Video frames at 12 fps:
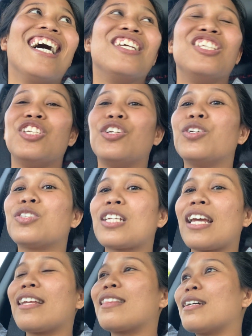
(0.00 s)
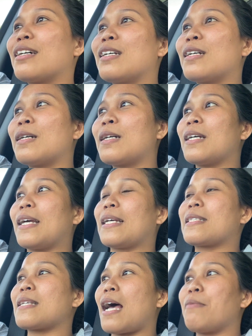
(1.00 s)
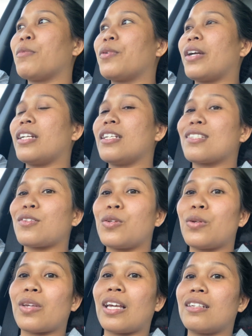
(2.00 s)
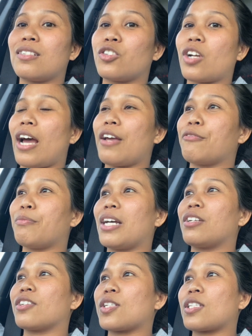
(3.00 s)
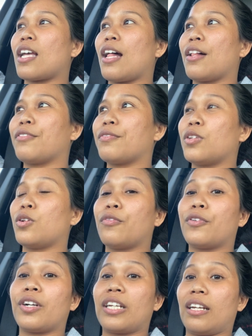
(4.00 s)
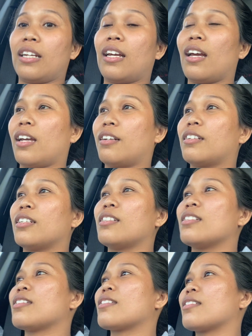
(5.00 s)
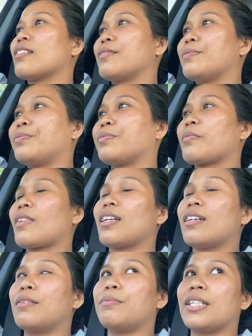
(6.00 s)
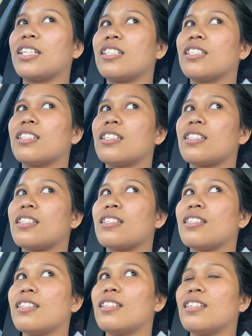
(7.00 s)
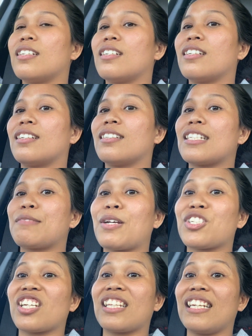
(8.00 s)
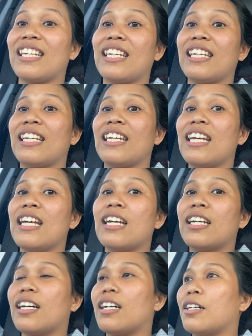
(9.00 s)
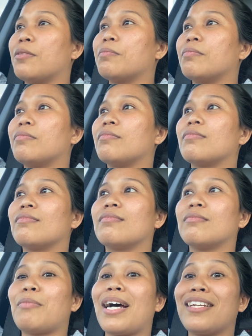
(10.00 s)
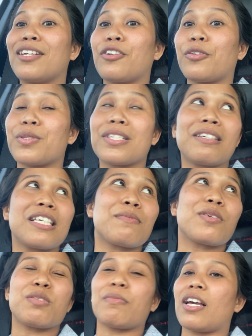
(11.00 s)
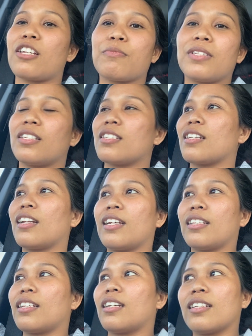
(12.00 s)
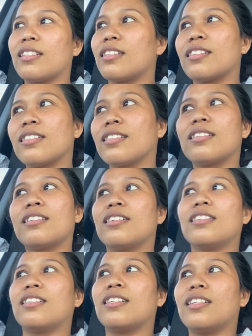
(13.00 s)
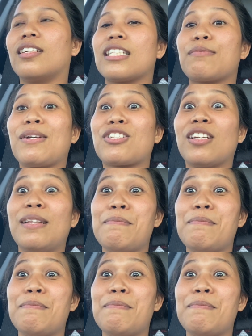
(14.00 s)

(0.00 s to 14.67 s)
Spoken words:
you take the exam already so you can drive by yourself, for errands, because yeah, especially buying groceries because my husband doesn't like that. Especially